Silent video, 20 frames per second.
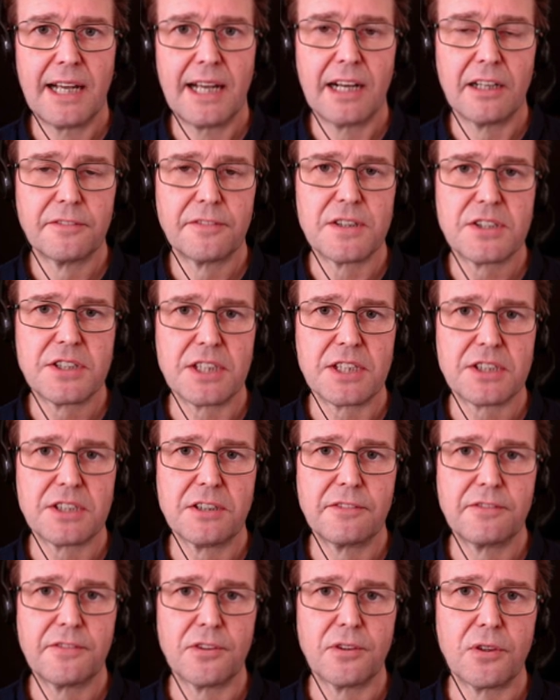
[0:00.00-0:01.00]
Alpha
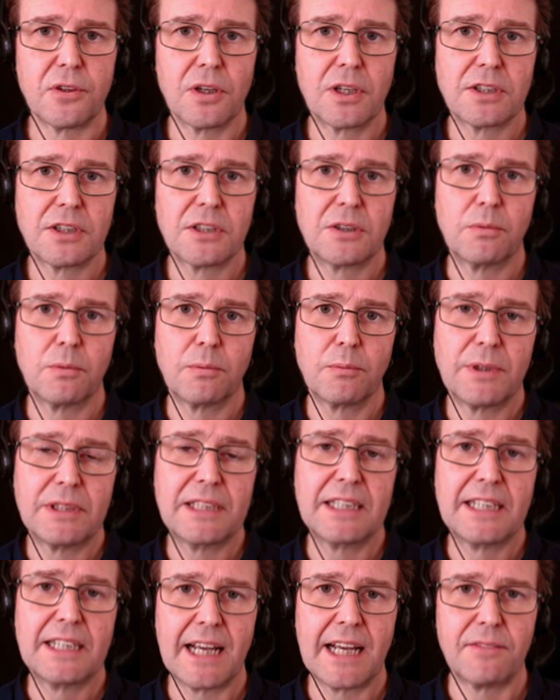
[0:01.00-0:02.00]
6400 when we
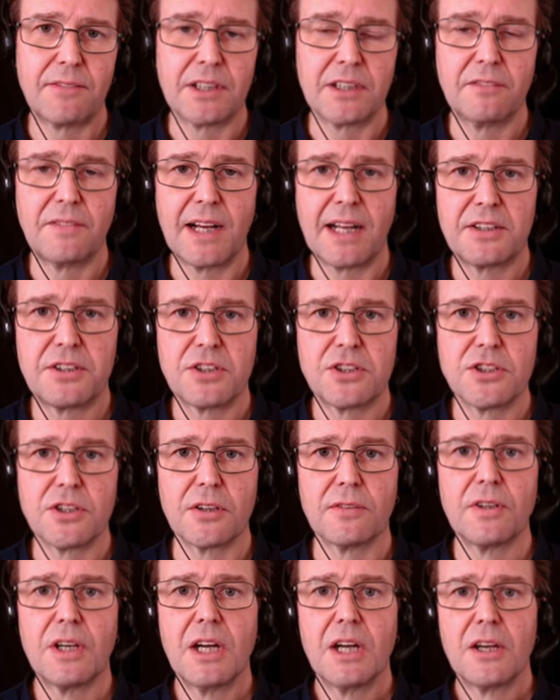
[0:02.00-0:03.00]
did have the advantage
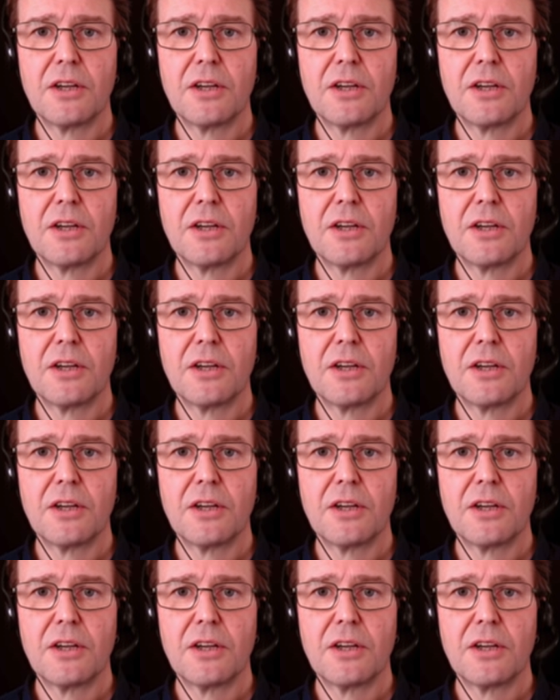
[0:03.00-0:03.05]
of